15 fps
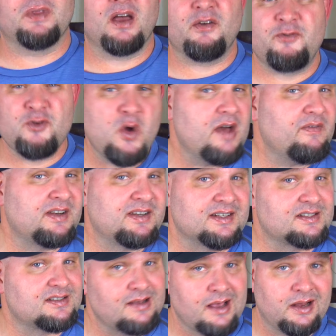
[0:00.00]
Now, if you haven't
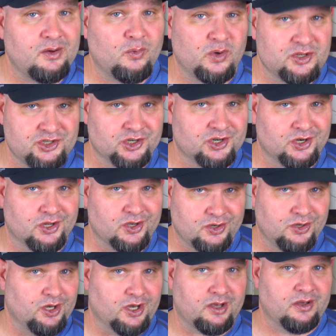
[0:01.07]
decided what you're gonna
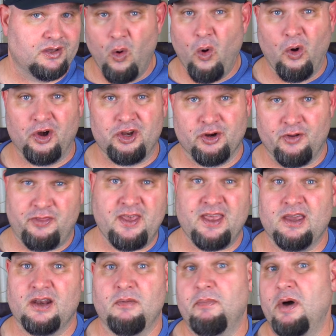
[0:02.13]
cook, or you're
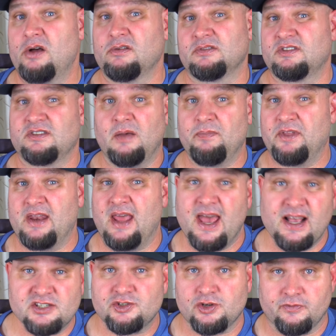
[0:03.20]
thinking about something
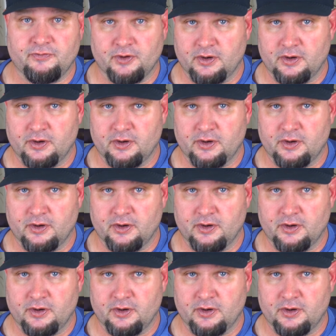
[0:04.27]
extra for